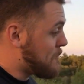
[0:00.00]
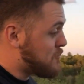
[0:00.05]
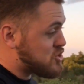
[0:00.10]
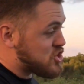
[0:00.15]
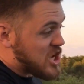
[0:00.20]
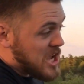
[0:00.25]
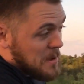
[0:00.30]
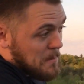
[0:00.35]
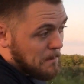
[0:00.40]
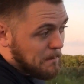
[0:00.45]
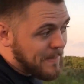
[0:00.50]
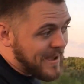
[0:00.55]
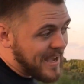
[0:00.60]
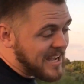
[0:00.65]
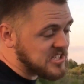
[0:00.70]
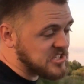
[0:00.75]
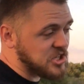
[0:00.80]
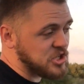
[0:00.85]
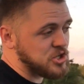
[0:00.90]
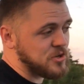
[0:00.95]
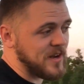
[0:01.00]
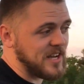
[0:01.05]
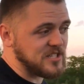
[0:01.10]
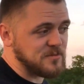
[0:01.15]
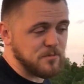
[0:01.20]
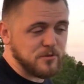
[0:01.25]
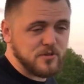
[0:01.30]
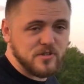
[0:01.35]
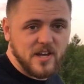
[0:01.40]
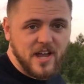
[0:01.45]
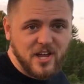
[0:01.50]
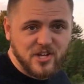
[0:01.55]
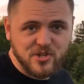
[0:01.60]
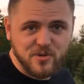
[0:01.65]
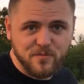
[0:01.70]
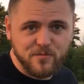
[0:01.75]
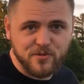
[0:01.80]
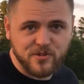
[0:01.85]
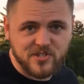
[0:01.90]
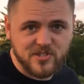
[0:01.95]
cheap, basic
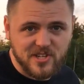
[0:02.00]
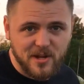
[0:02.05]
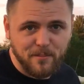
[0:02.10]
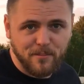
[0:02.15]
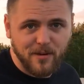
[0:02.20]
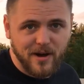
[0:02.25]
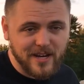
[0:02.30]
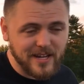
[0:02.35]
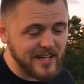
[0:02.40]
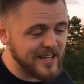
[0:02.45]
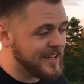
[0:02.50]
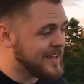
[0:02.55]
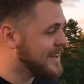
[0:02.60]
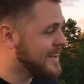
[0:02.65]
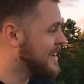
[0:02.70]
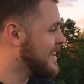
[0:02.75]
transportation for somebody.